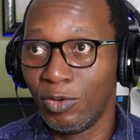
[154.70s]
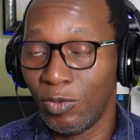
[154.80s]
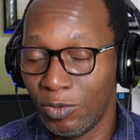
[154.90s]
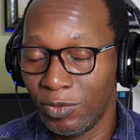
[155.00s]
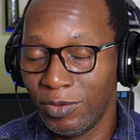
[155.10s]

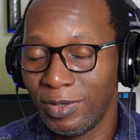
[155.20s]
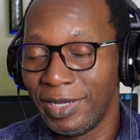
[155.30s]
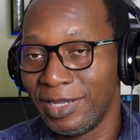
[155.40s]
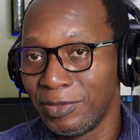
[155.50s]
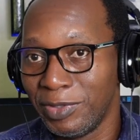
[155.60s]
Or
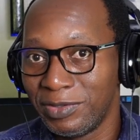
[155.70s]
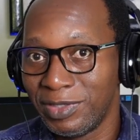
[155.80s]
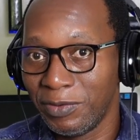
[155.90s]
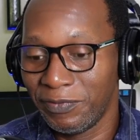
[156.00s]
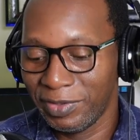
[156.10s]
another way to
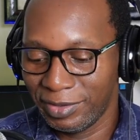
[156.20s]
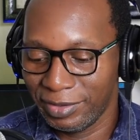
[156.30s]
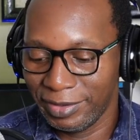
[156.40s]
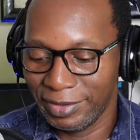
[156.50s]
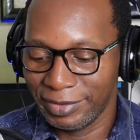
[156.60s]
think of it
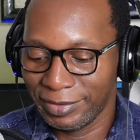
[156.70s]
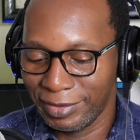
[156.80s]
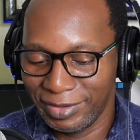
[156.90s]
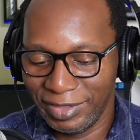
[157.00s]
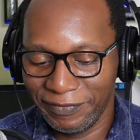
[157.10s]
is
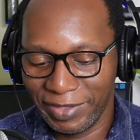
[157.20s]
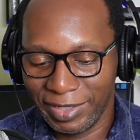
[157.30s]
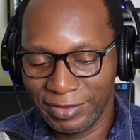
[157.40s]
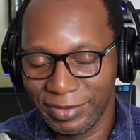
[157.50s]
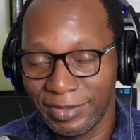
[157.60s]
D
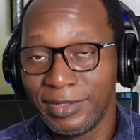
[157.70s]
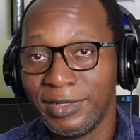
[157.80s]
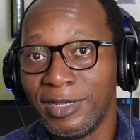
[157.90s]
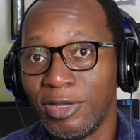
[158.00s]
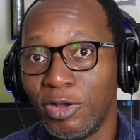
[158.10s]
flat
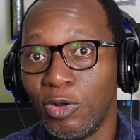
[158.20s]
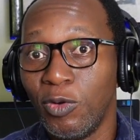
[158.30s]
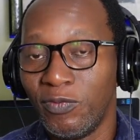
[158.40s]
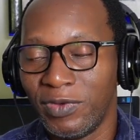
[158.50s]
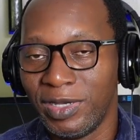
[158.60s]

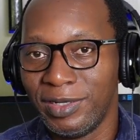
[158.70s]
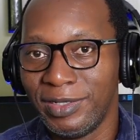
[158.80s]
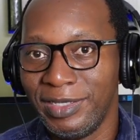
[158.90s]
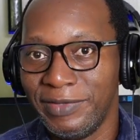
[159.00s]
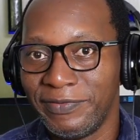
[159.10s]
over
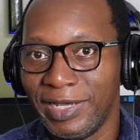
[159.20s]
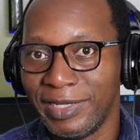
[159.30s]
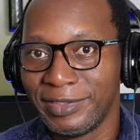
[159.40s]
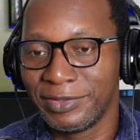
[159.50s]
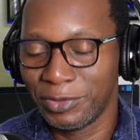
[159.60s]
E
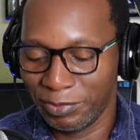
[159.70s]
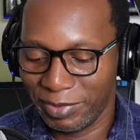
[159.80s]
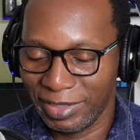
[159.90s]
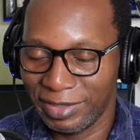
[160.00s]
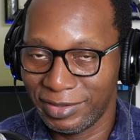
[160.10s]
flat. So you're
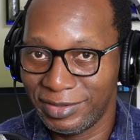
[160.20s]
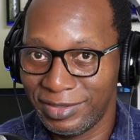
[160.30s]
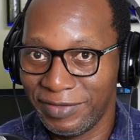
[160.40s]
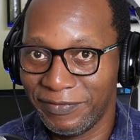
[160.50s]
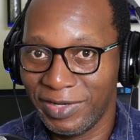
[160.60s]
playing a
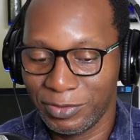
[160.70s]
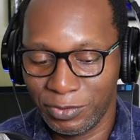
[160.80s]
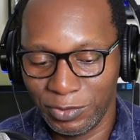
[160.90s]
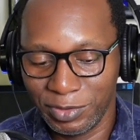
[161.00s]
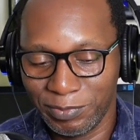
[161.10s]
D flat
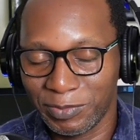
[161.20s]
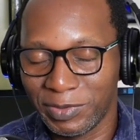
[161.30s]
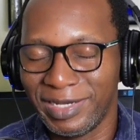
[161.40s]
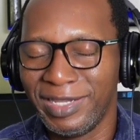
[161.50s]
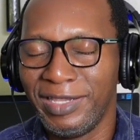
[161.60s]
chord but
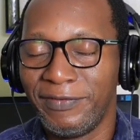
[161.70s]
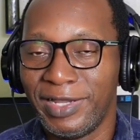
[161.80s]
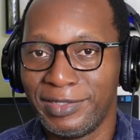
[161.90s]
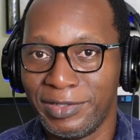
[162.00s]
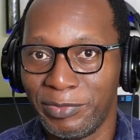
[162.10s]
with an E
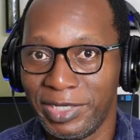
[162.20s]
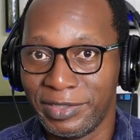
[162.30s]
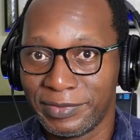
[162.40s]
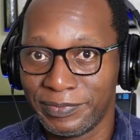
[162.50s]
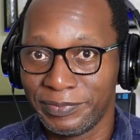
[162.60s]
flat in the
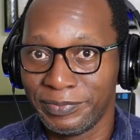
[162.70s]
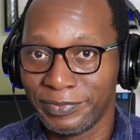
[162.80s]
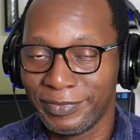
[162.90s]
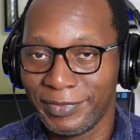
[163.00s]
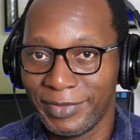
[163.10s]
bass.
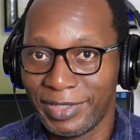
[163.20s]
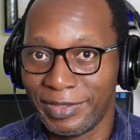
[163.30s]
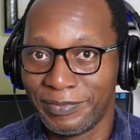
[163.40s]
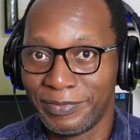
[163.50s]
Okay.